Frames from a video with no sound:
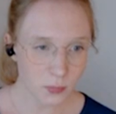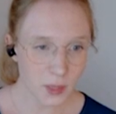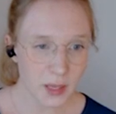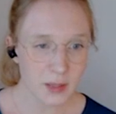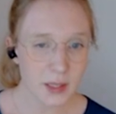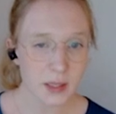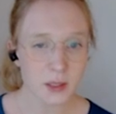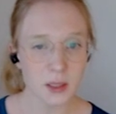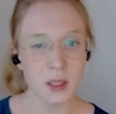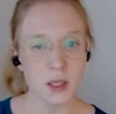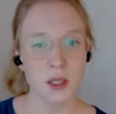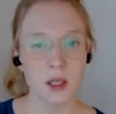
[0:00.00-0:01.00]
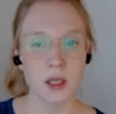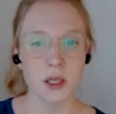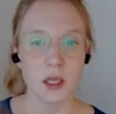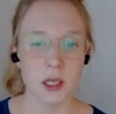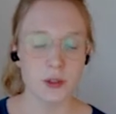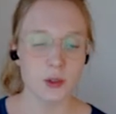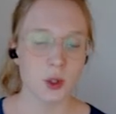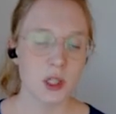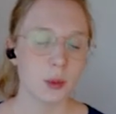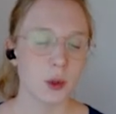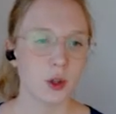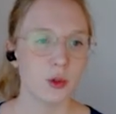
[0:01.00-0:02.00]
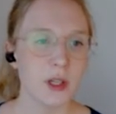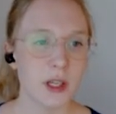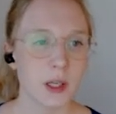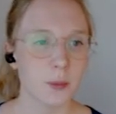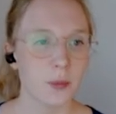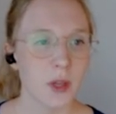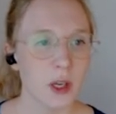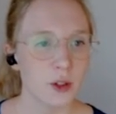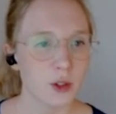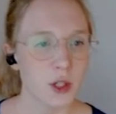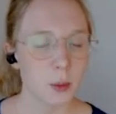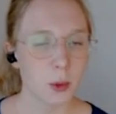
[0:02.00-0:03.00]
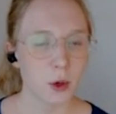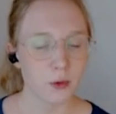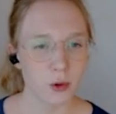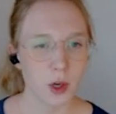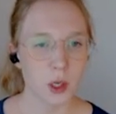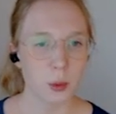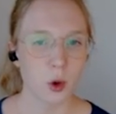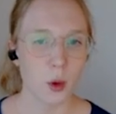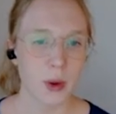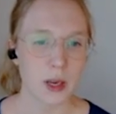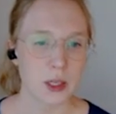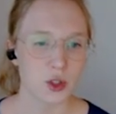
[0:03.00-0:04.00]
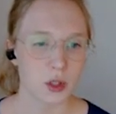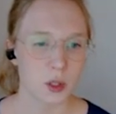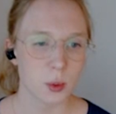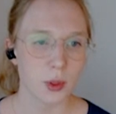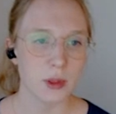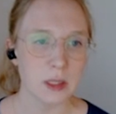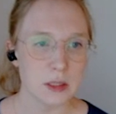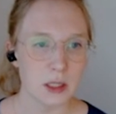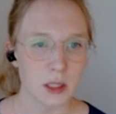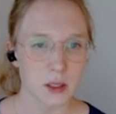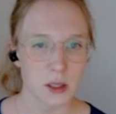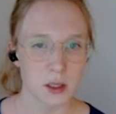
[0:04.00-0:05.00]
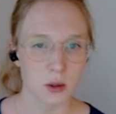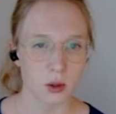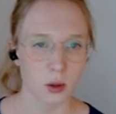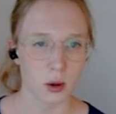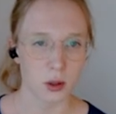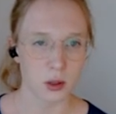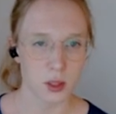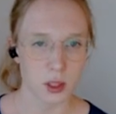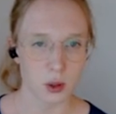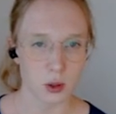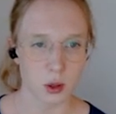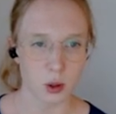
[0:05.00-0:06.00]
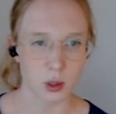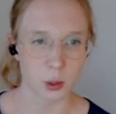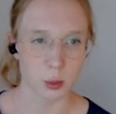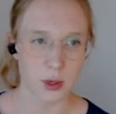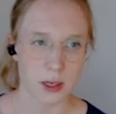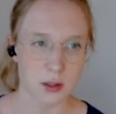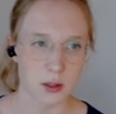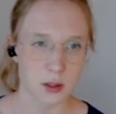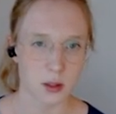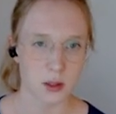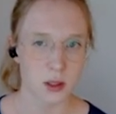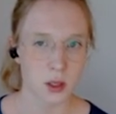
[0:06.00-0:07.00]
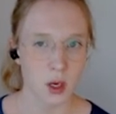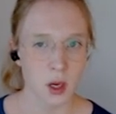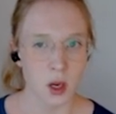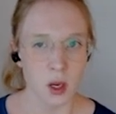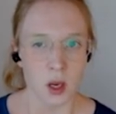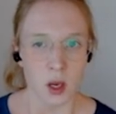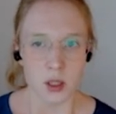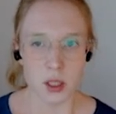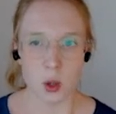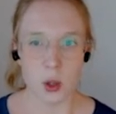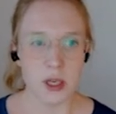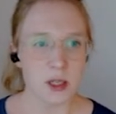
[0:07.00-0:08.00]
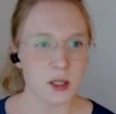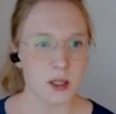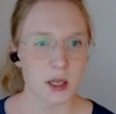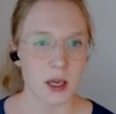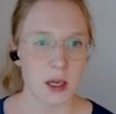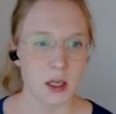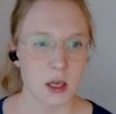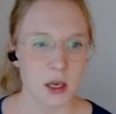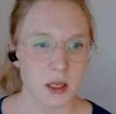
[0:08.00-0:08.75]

and then if you keep on reading there's about 40 more pages with details on all the secure coding practices so here is a an